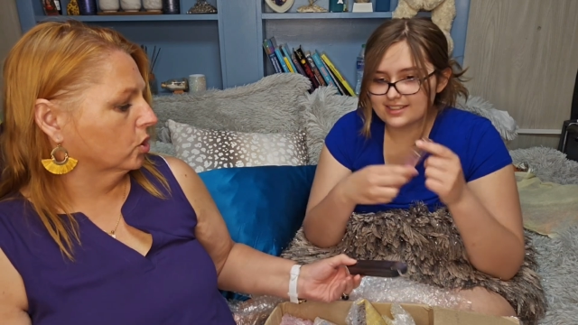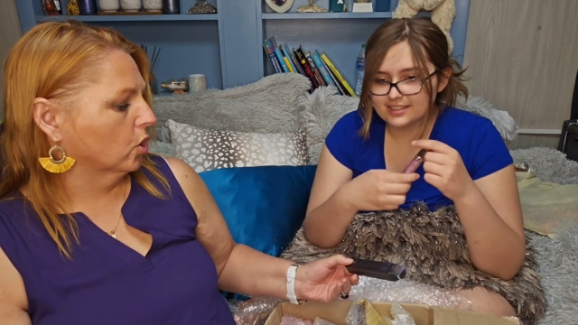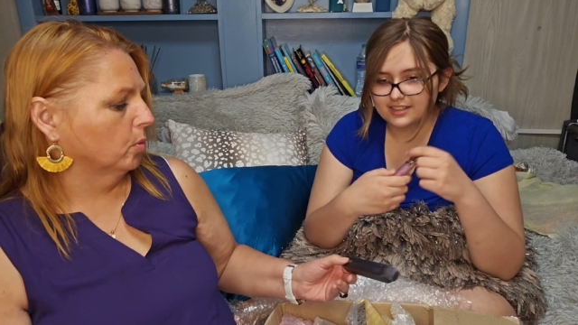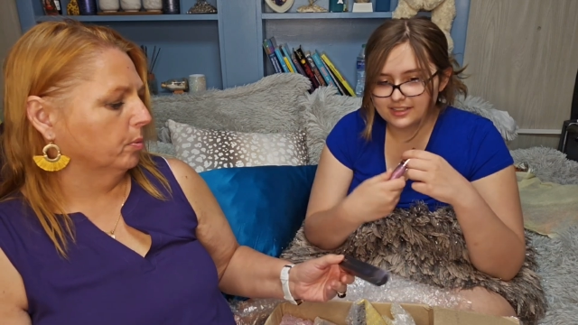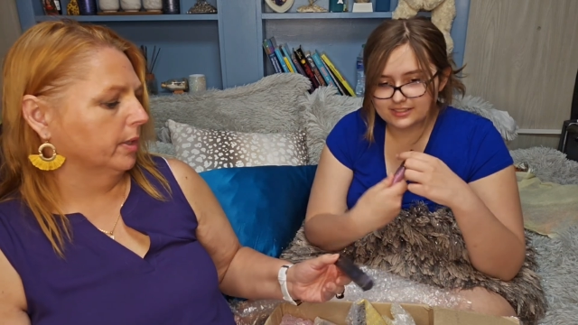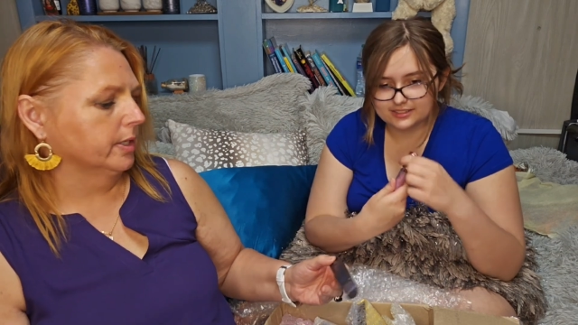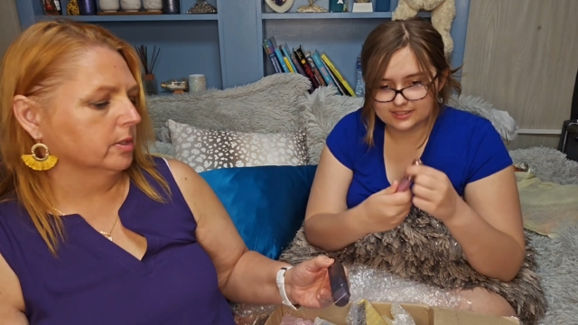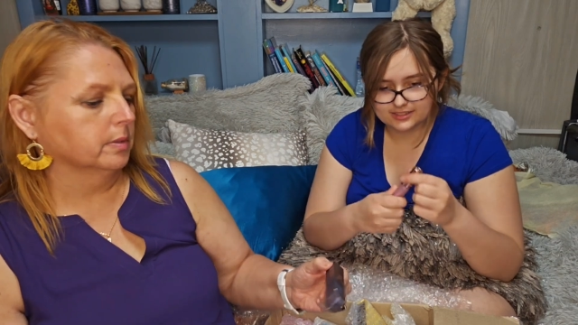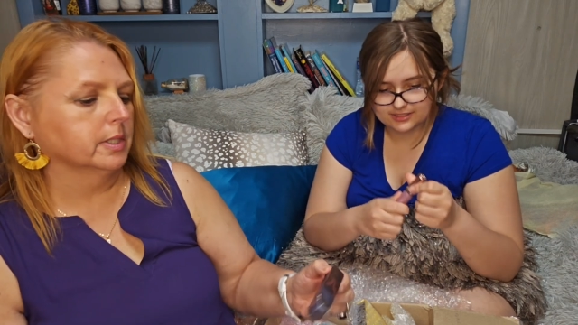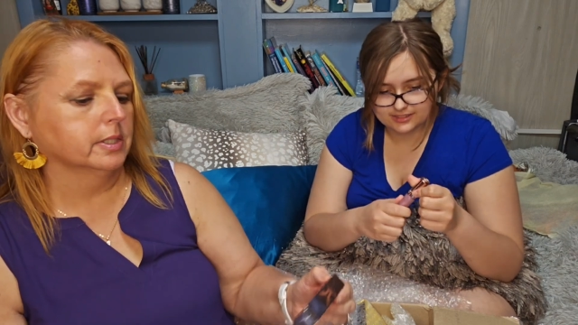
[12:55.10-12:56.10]
Speaker 1: so pretty.
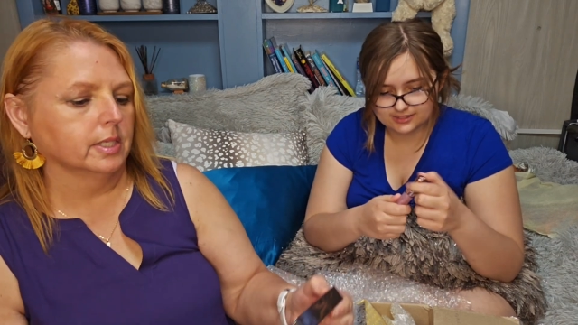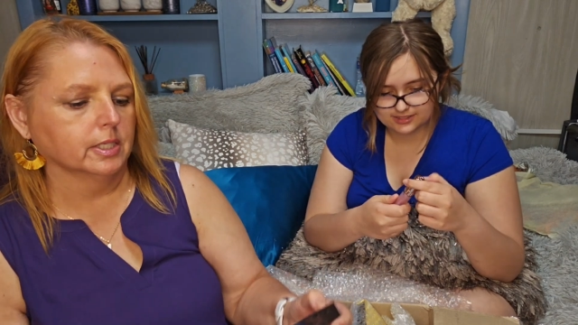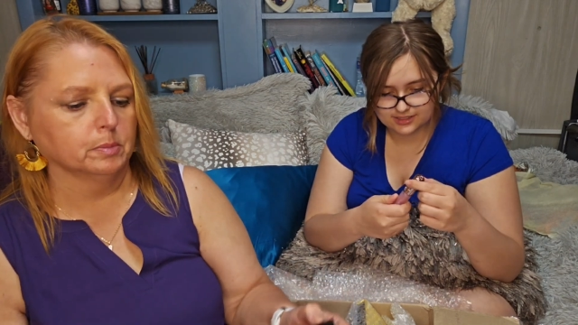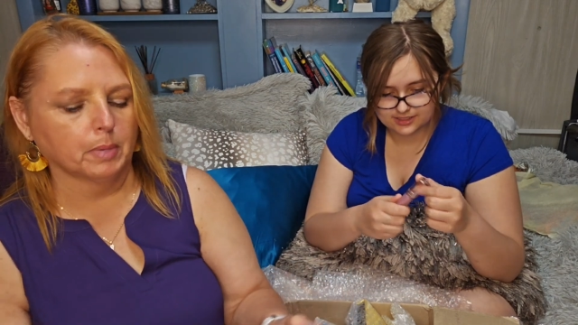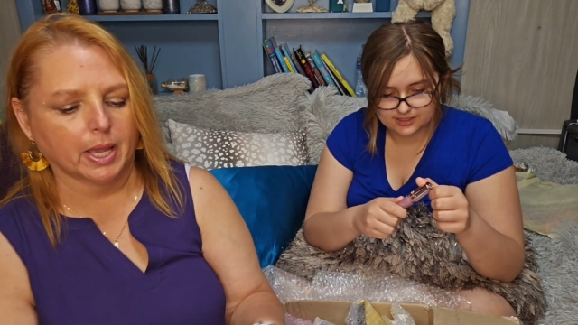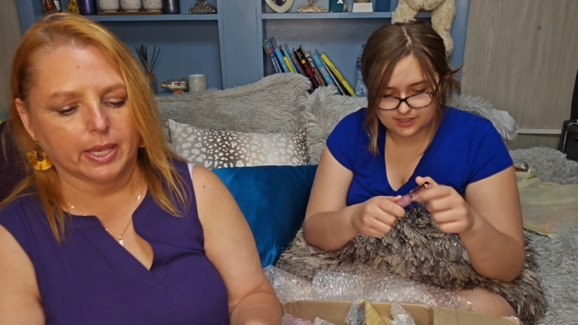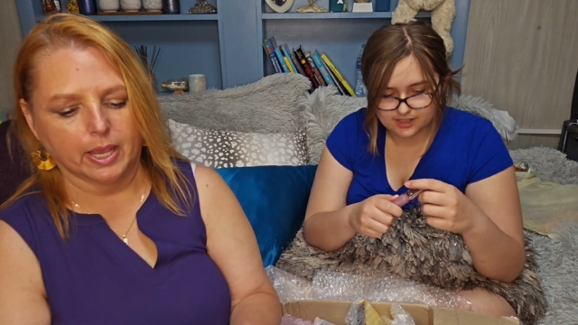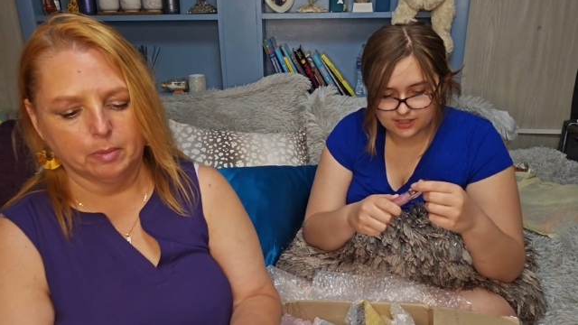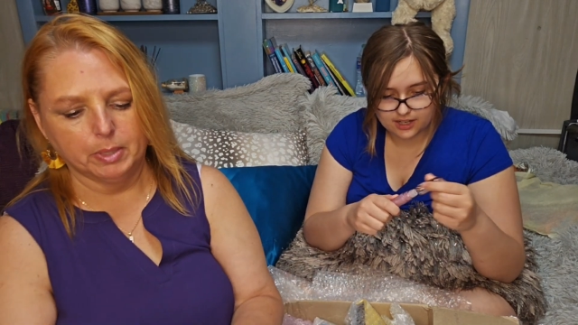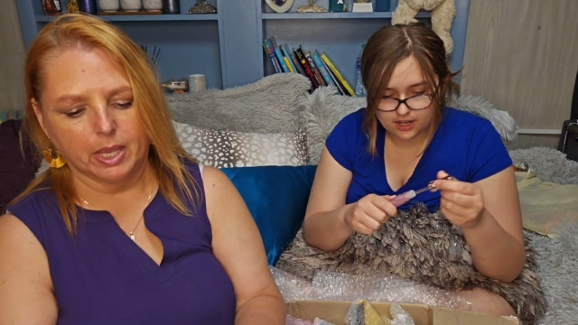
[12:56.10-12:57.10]
So this is by
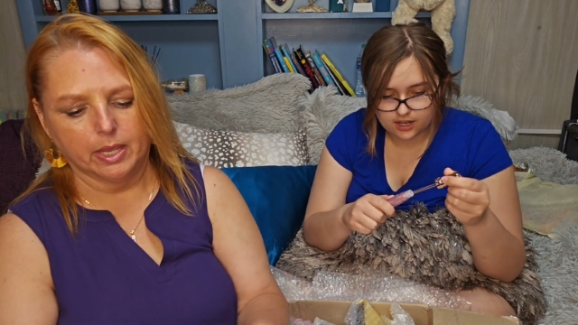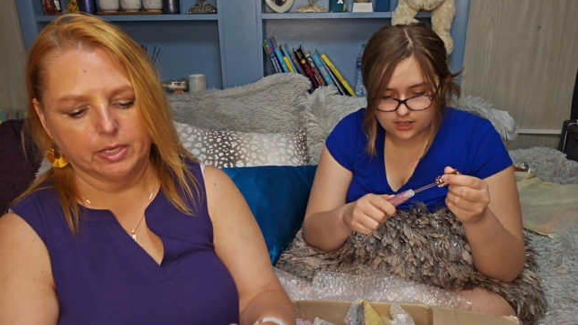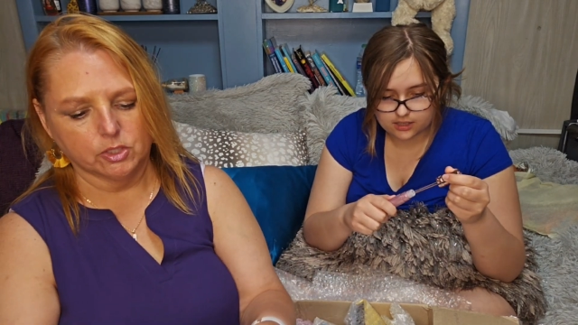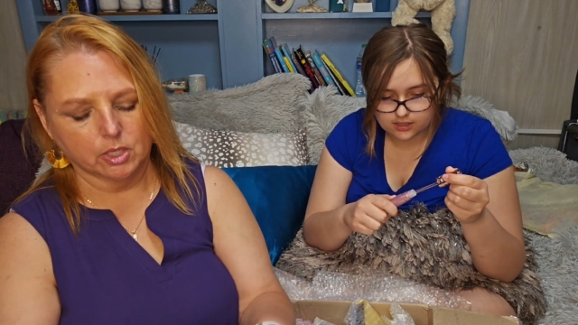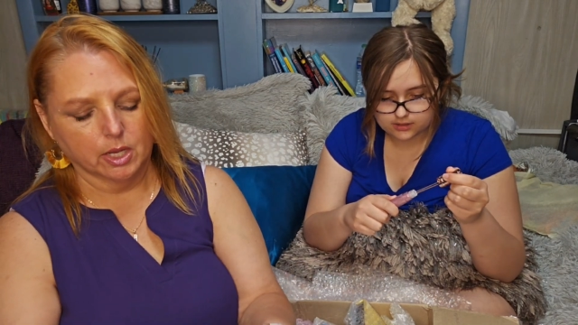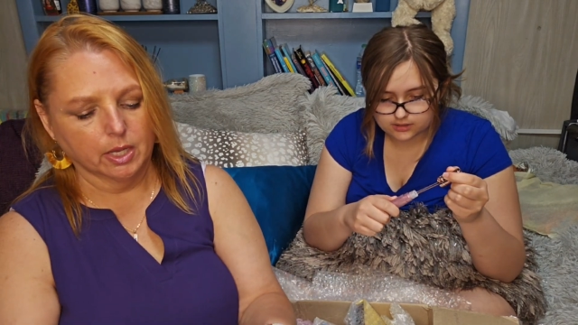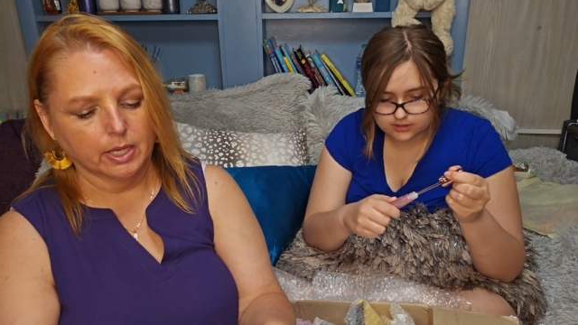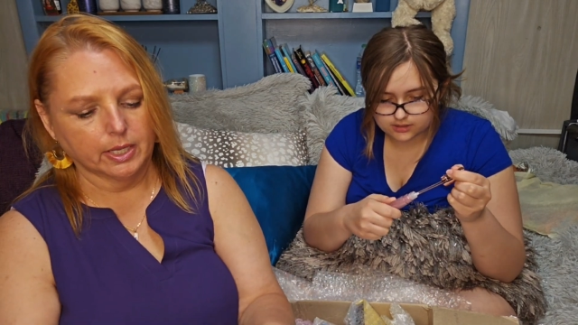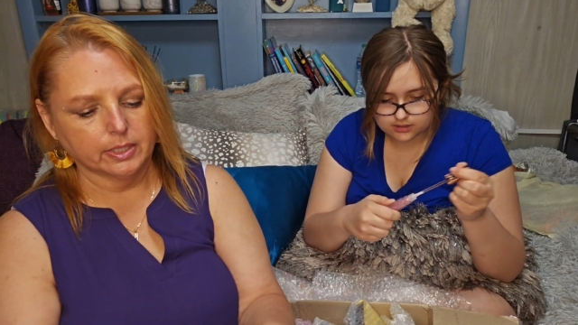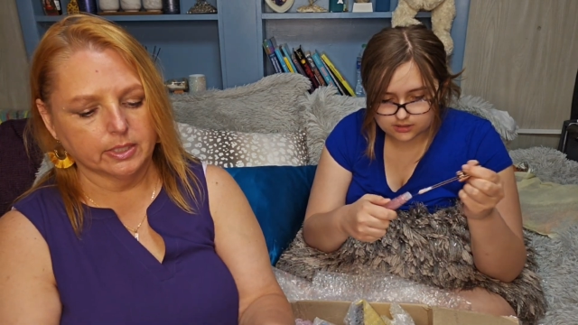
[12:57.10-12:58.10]
ABH.
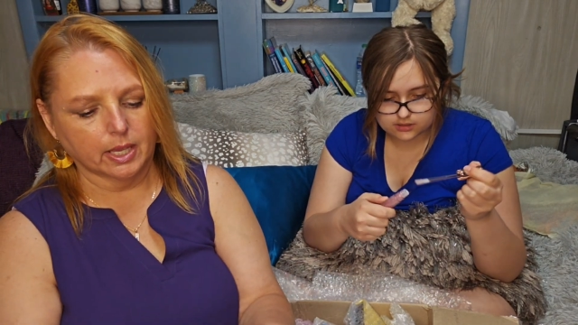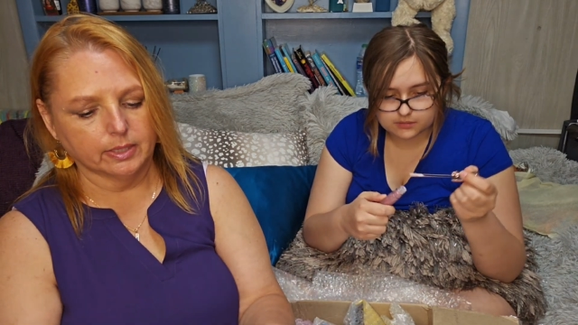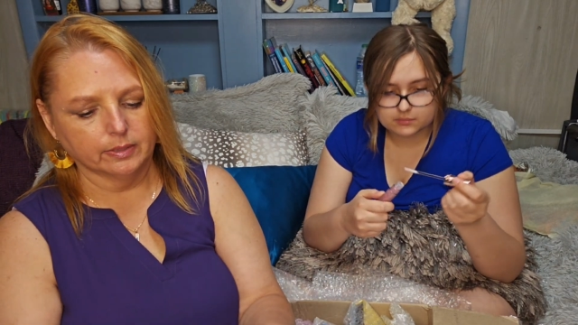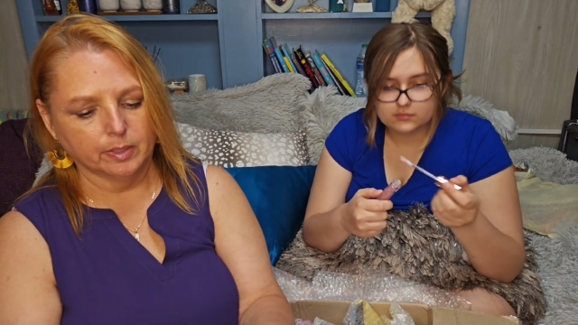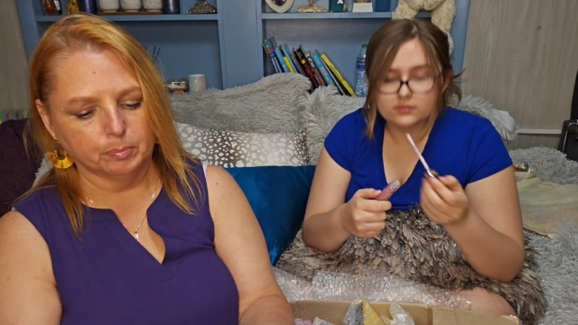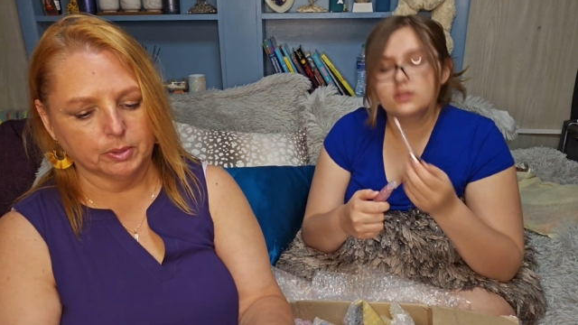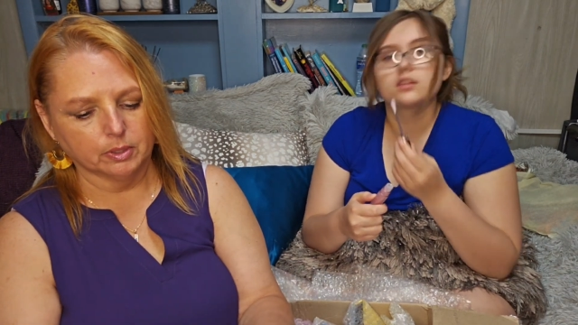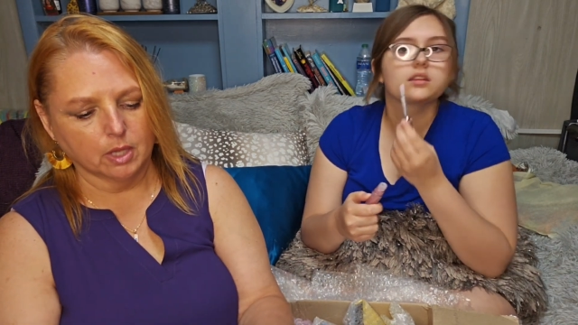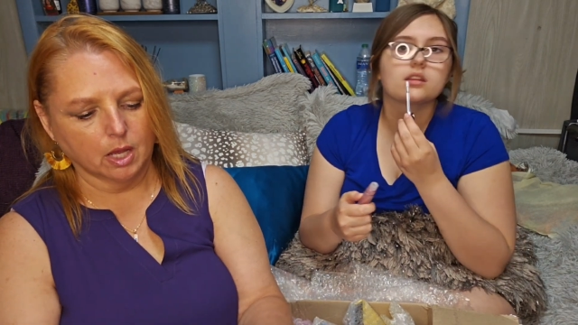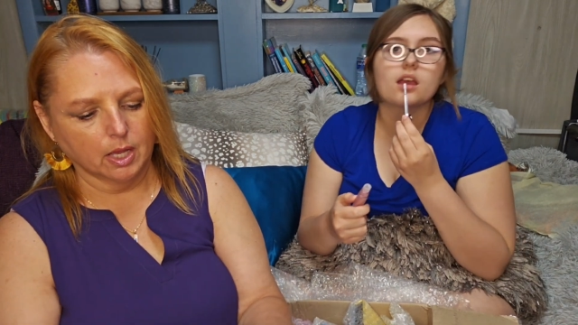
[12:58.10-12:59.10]
It's a lip
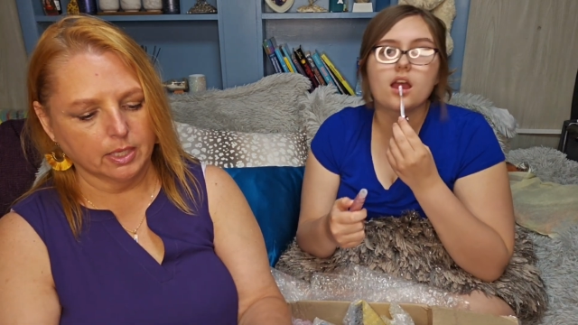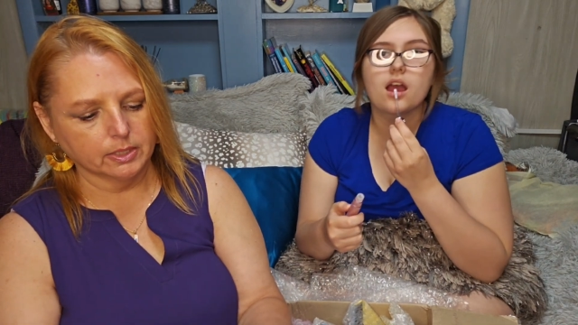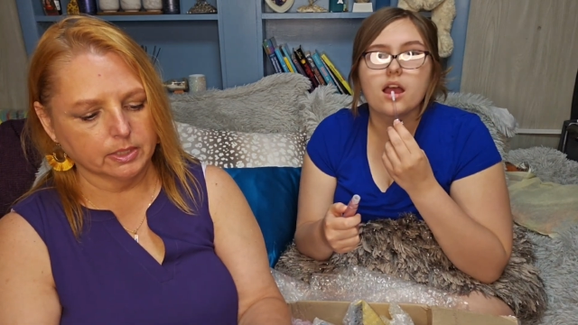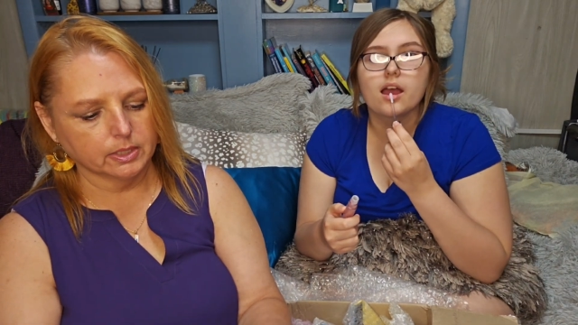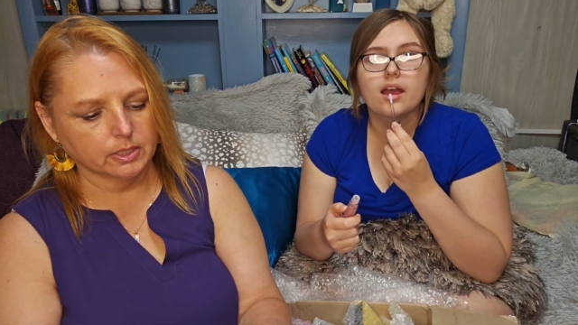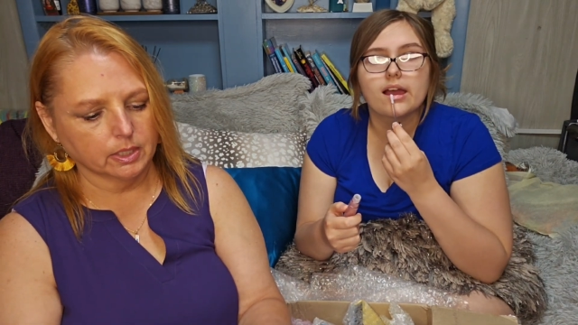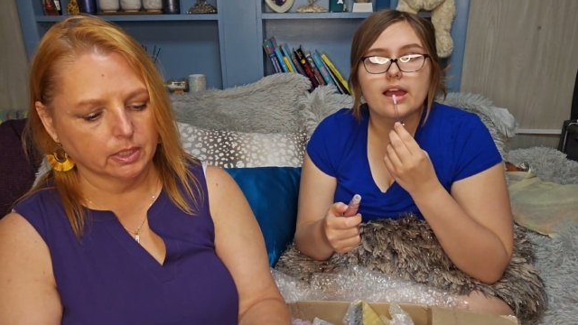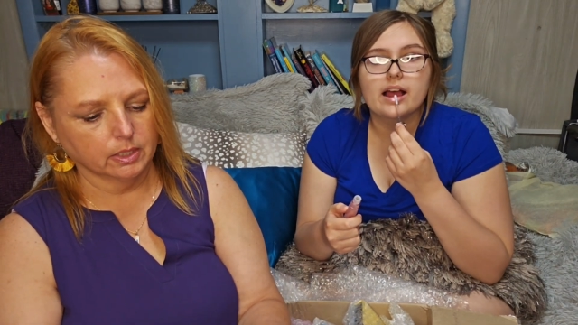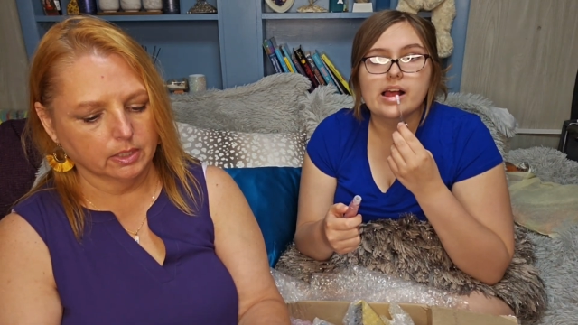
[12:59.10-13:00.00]
gloss